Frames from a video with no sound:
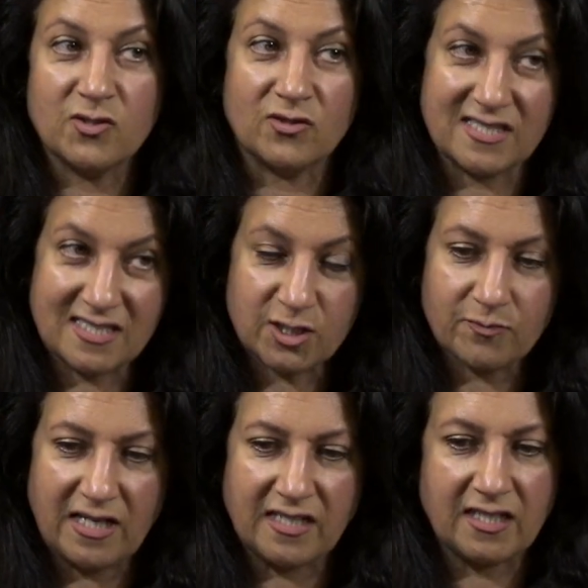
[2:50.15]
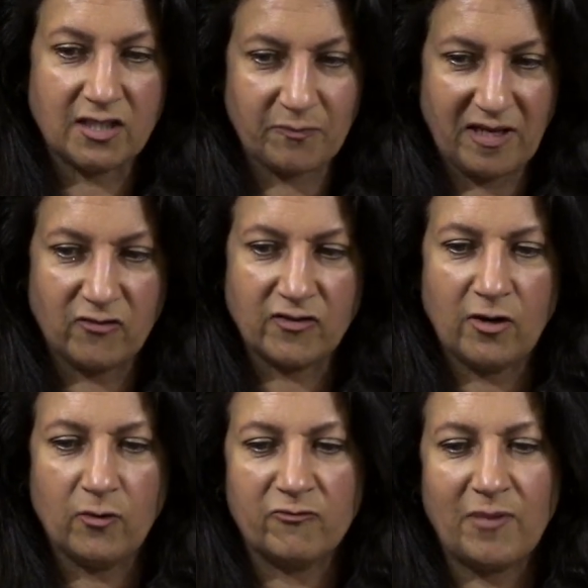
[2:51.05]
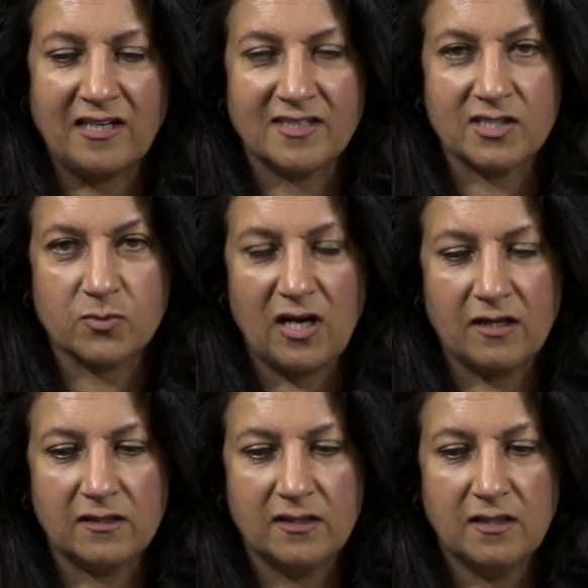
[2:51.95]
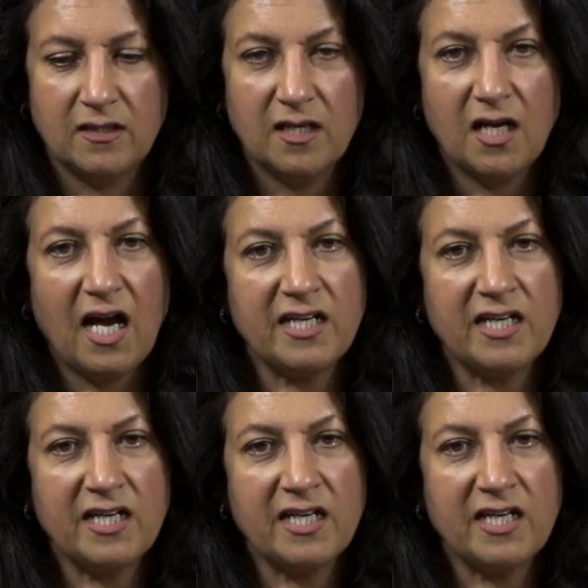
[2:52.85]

your decision-making may go off balance as well. And